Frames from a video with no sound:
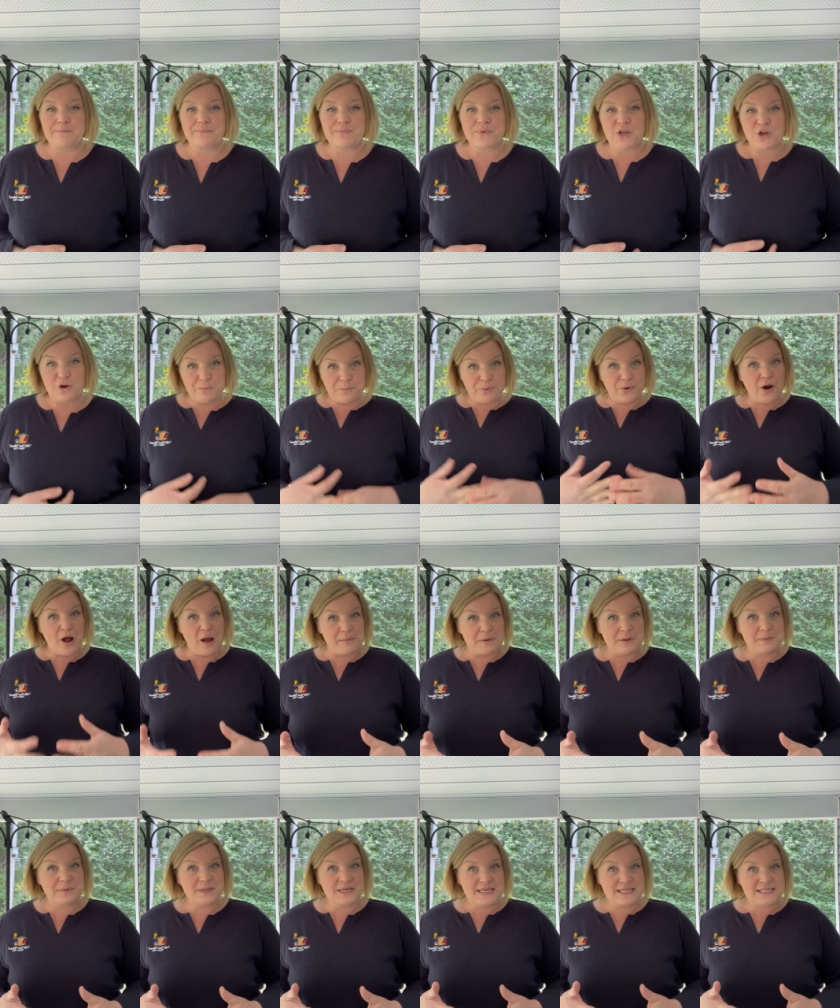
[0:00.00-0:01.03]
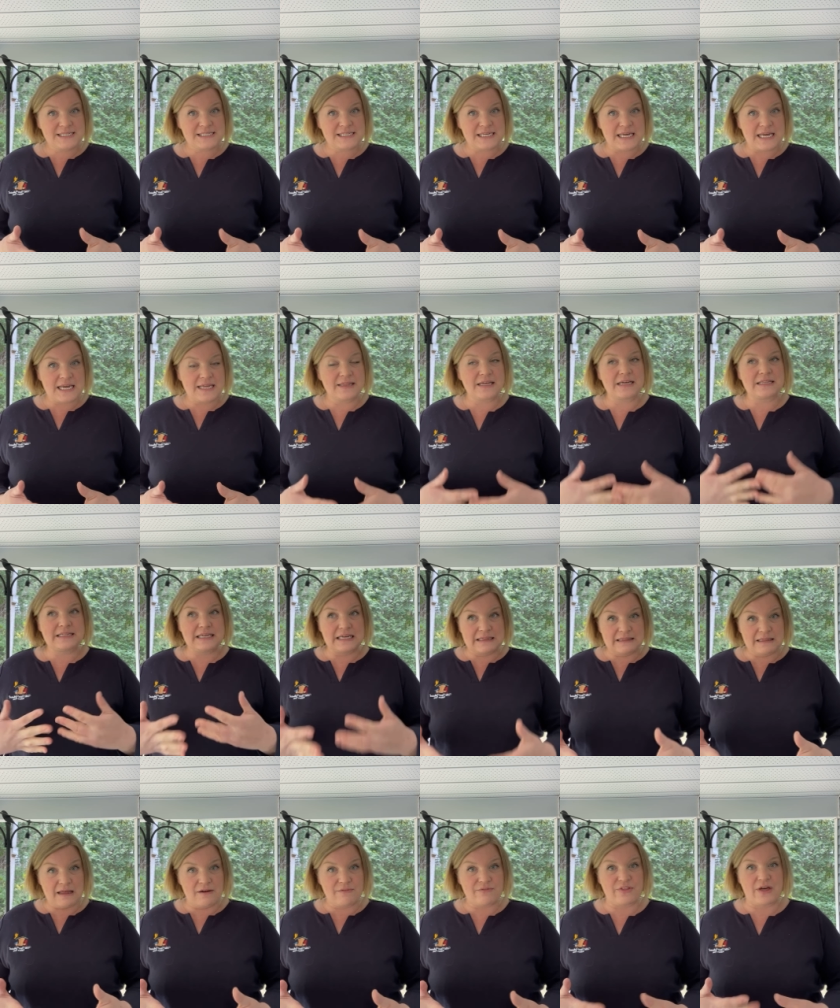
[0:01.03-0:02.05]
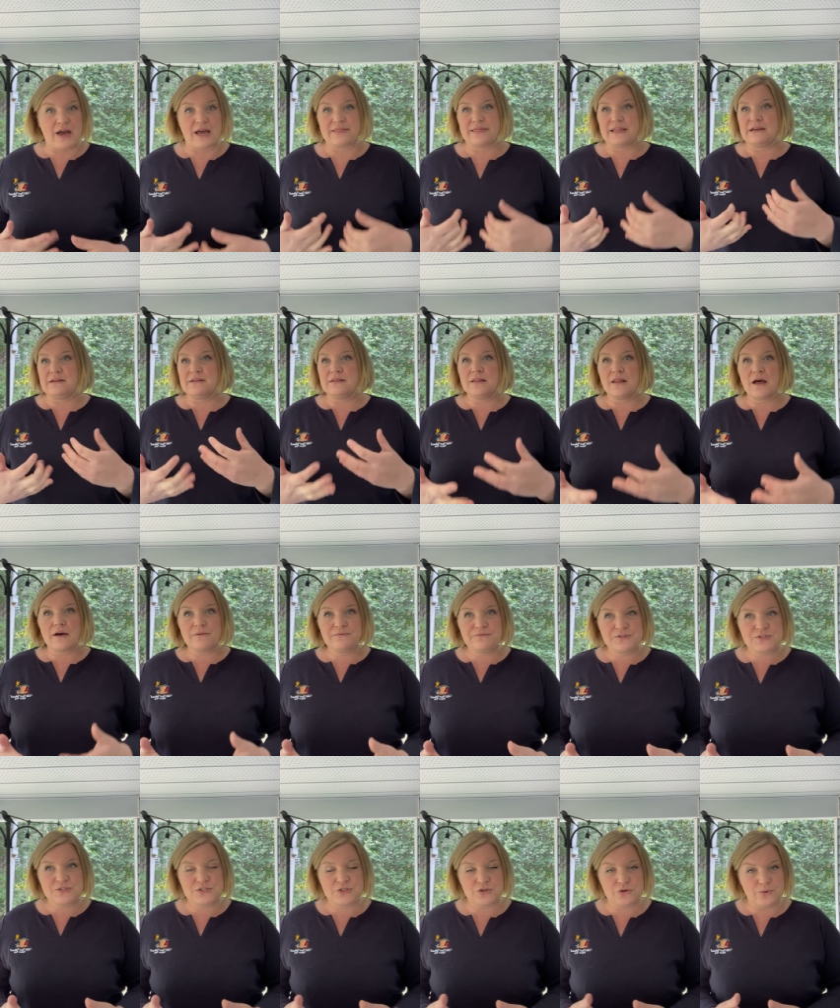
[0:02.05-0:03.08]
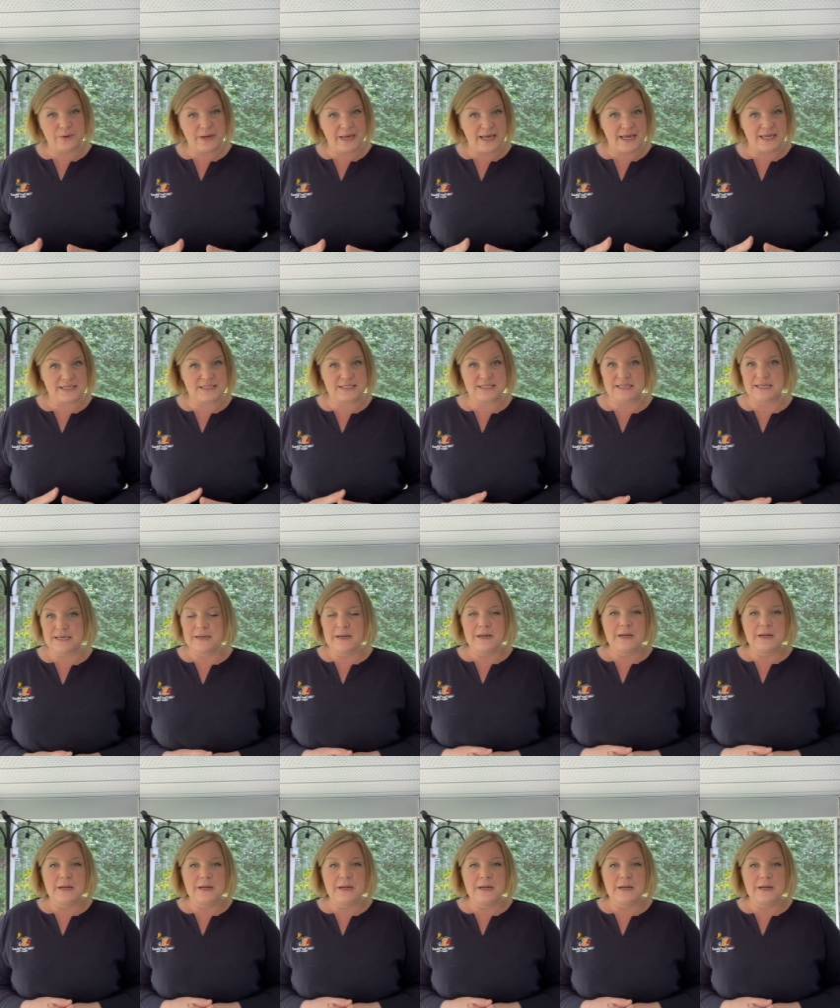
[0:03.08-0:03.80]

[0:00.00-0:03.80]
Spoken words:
you're probably seeing that they love that. They love suet.